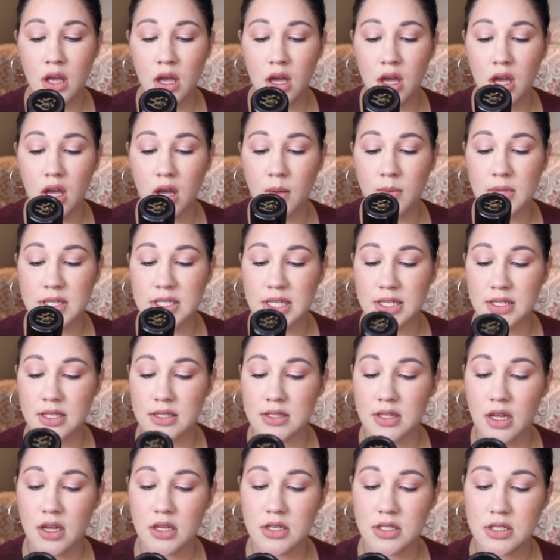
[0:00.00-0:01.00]
It says
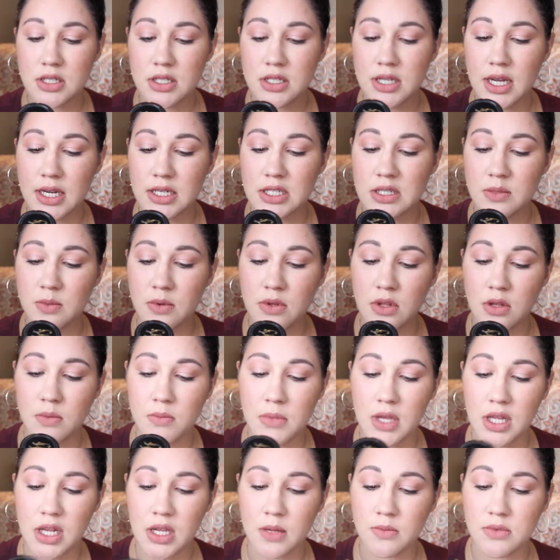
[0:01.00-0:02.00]
it's undetectable,
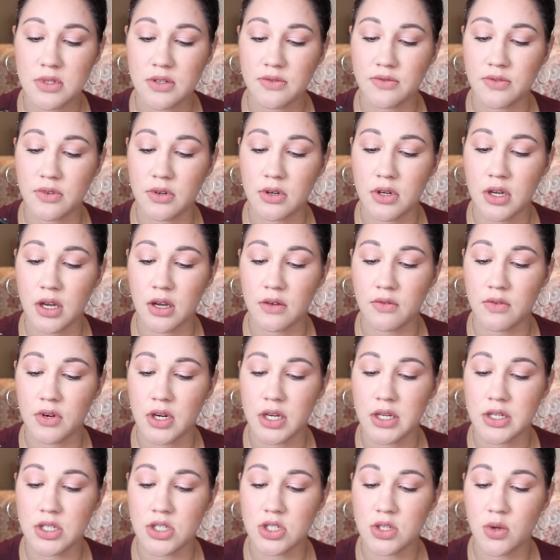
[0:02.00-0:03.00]
medium to full
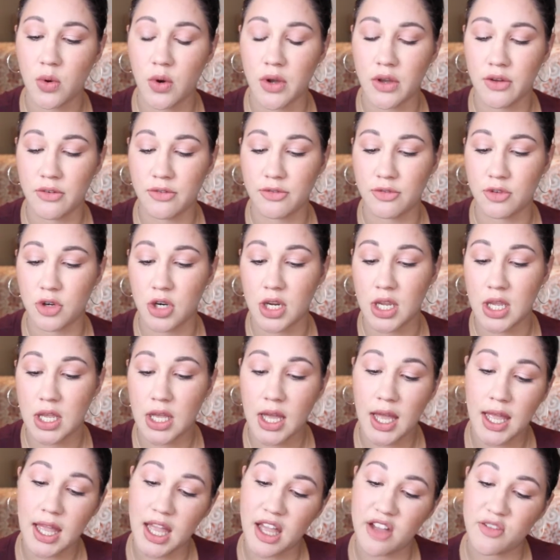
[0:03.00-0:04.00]
coverage,
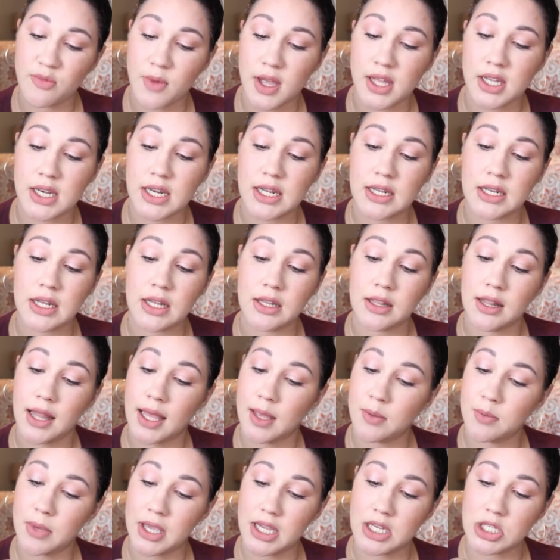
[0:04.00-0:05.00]
oil-free. I have mine in
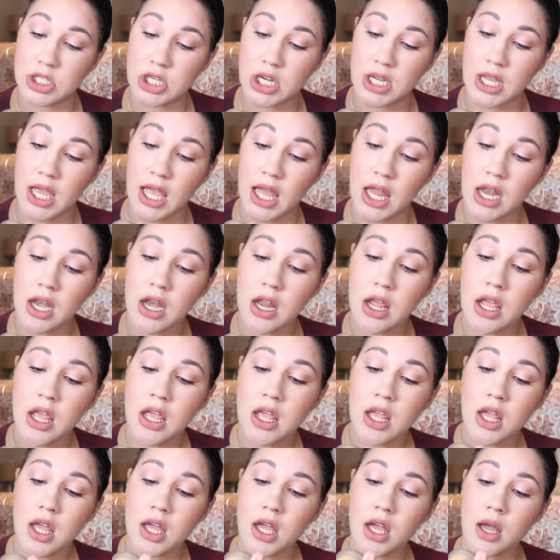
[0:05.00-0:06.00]
light beige again.
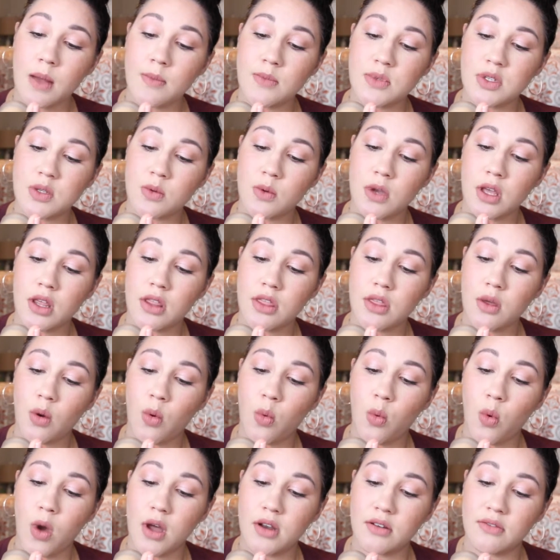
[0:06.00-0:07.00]
Comes with
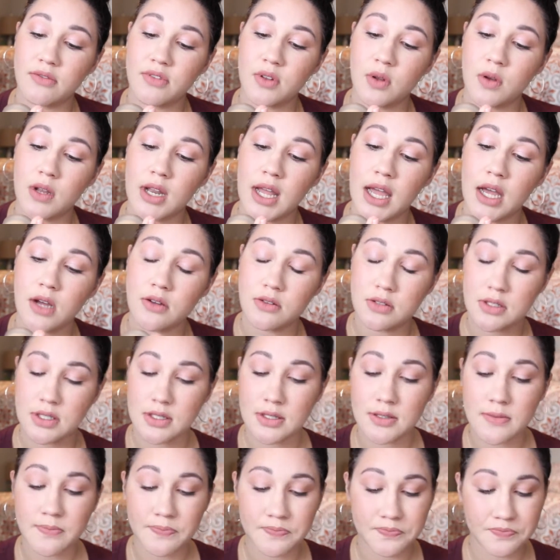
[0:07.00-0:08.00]
1 fluid
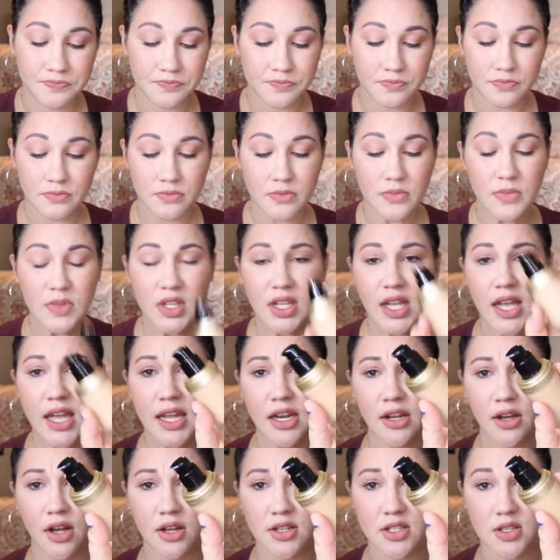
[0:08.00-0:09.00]
ounce,
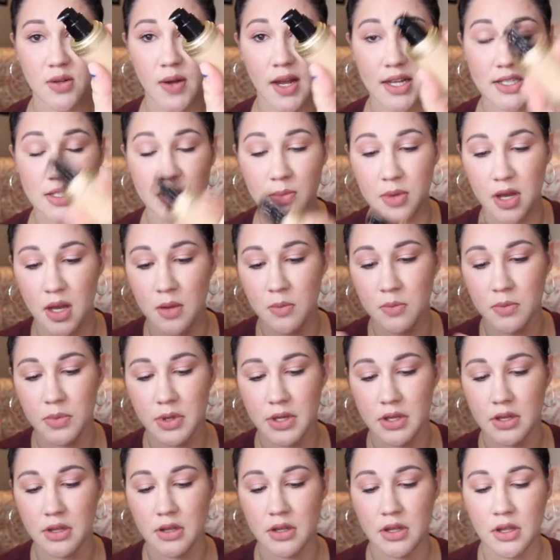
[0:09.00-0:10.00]
and it also has a pump.
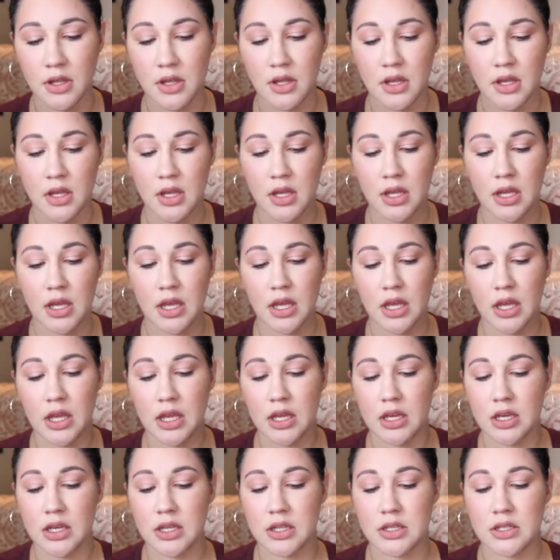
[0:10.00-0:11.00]

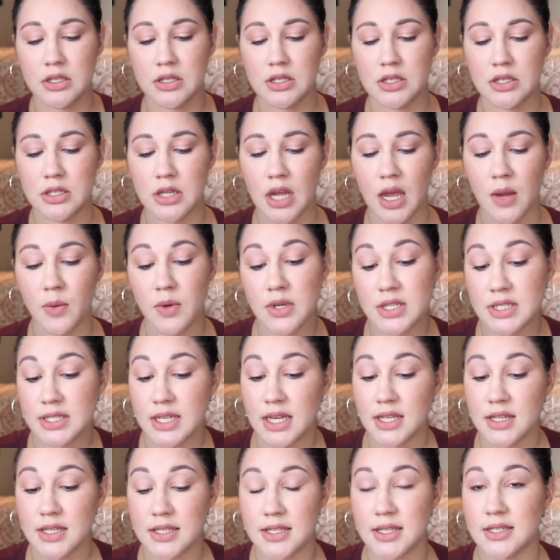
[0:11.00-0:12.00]
And I wouldn't
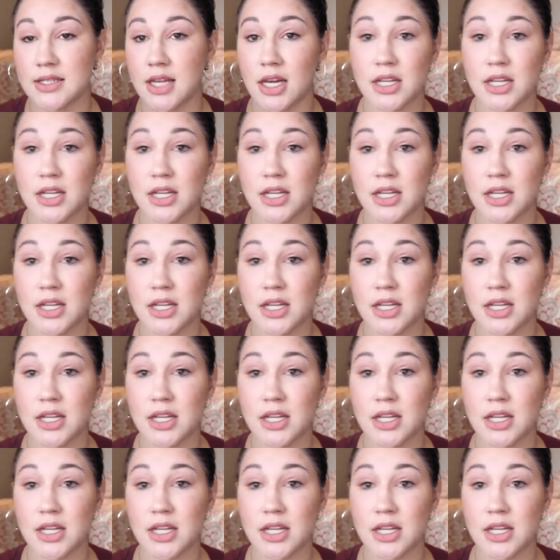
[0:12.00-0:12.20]
say this is